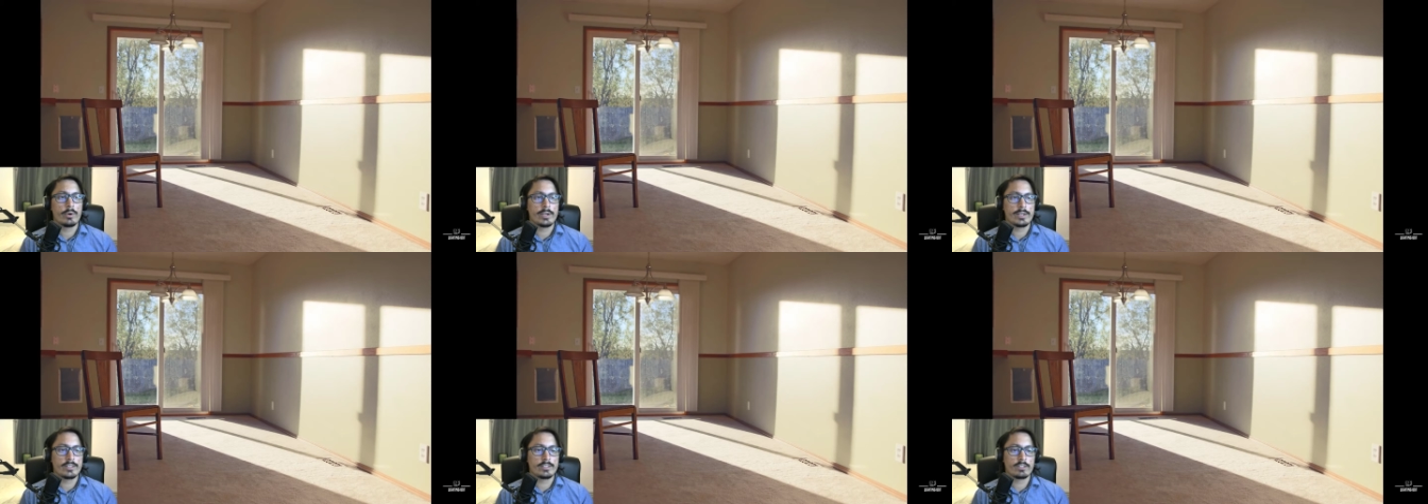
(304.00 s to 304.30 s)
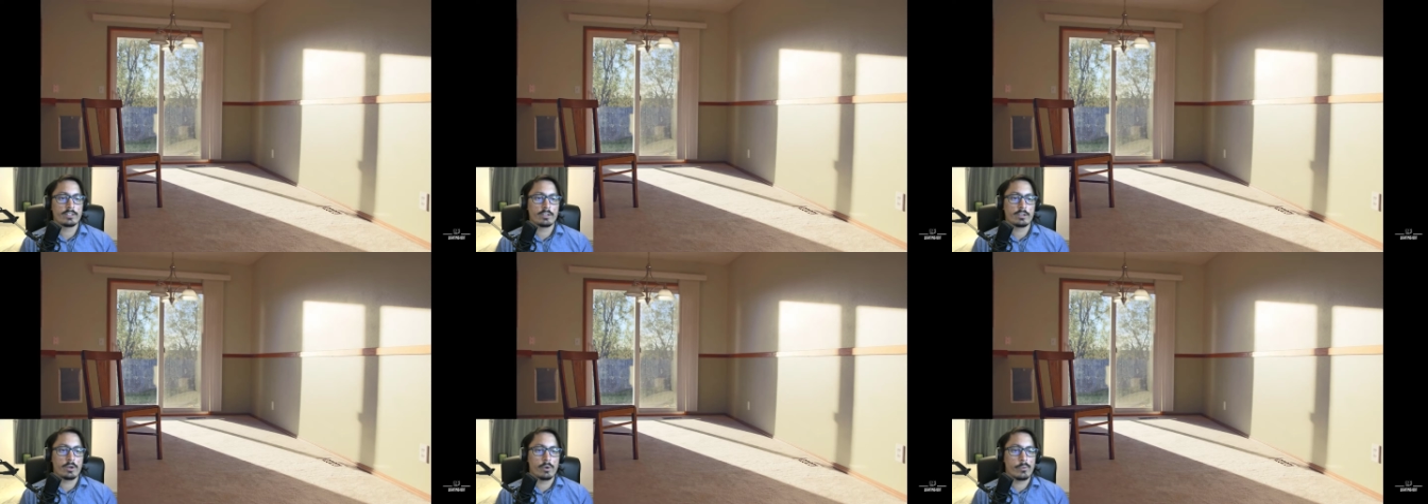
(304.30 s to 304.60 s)

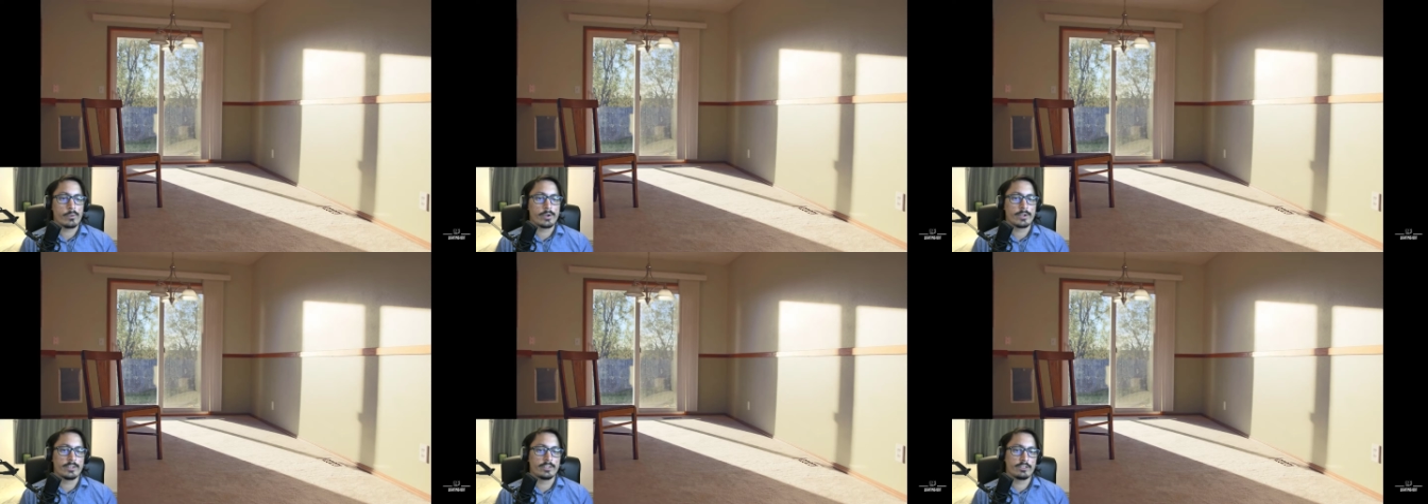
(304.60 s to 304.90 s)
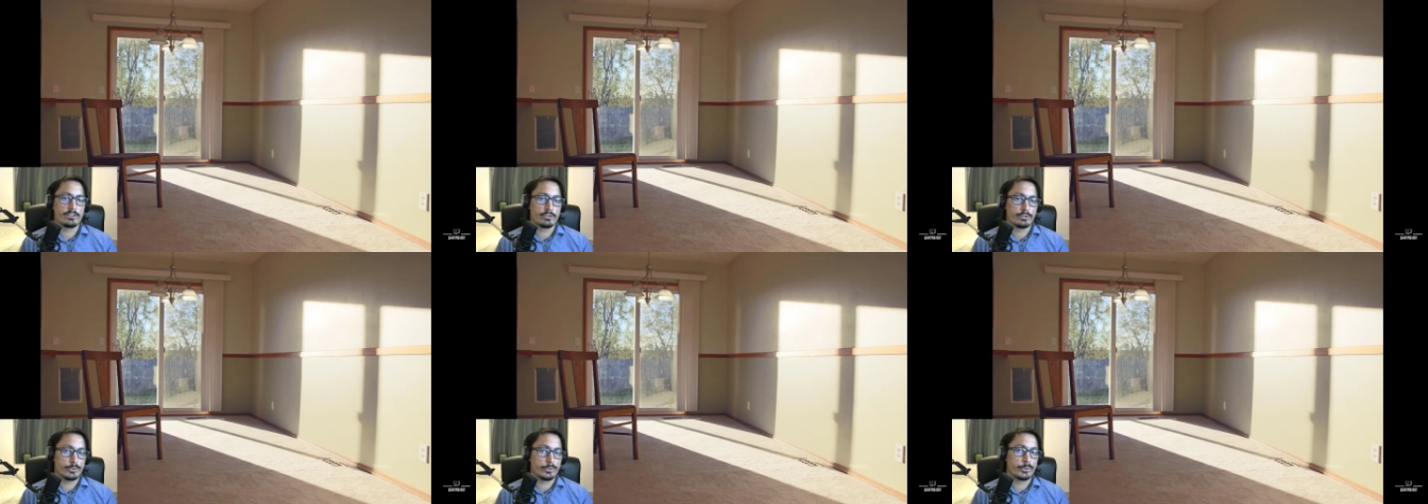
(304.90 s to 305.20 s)
it's going
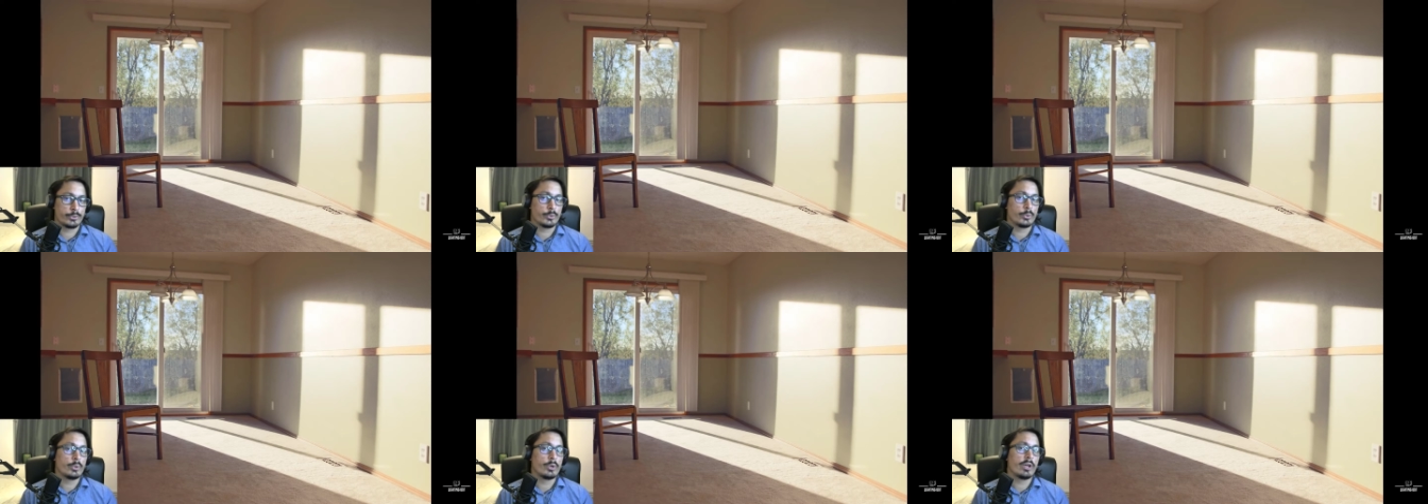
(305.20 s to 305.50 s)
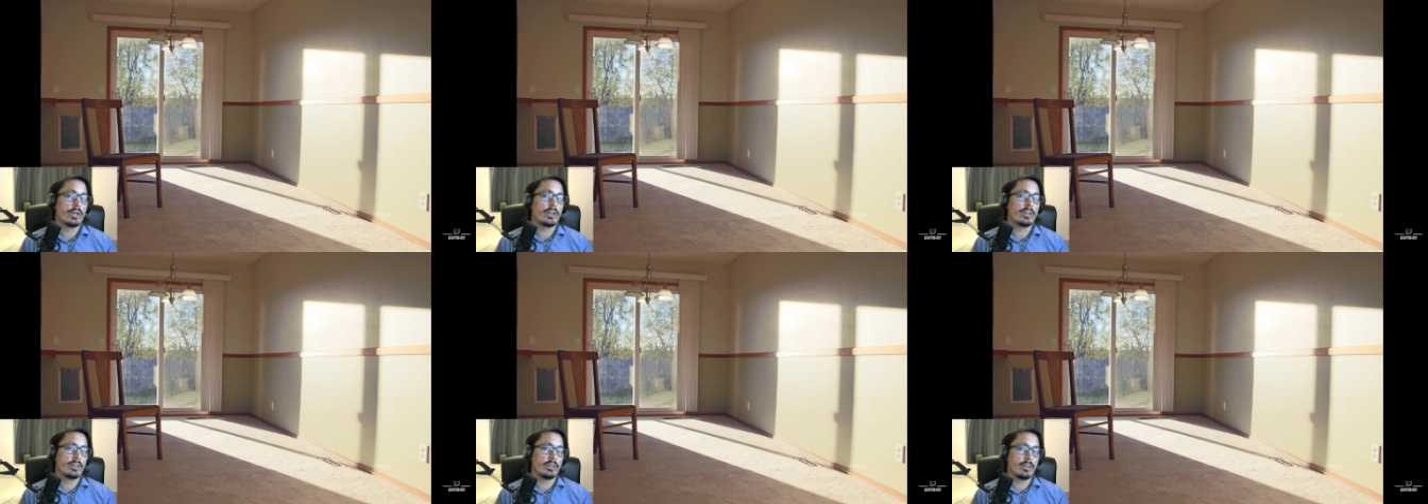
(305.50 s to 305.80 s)
through
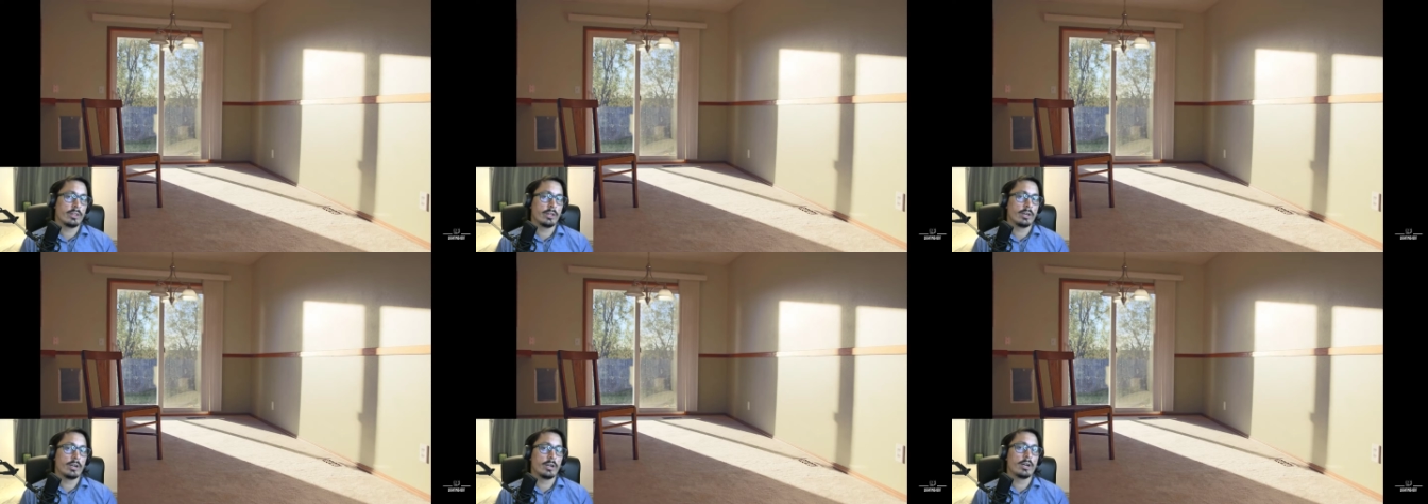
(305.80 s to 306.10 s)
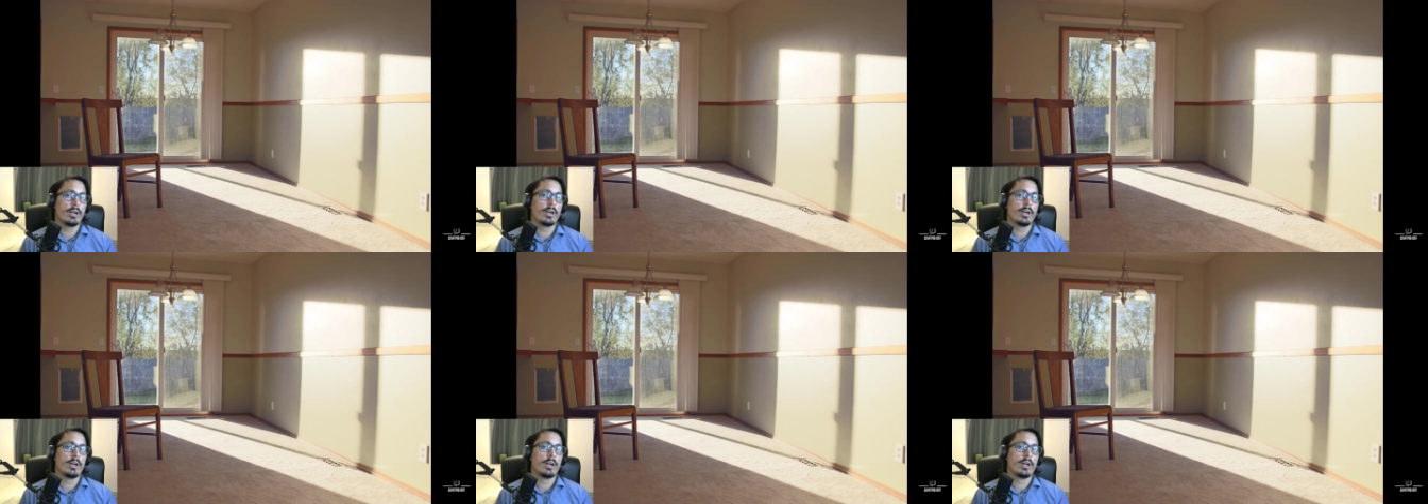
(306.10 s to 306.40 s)
the